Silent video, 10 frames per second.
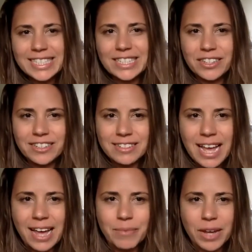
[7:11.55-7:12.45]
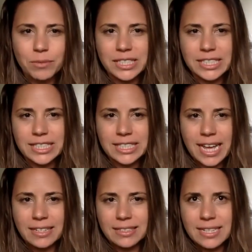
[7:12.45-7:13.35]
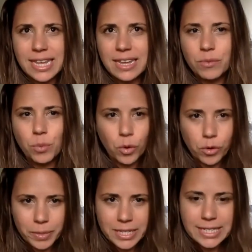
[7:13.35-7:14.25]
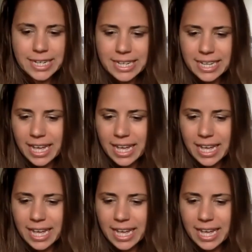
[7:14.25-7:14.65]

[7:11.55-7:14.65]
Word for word: so um, that which is out near Woorabinda.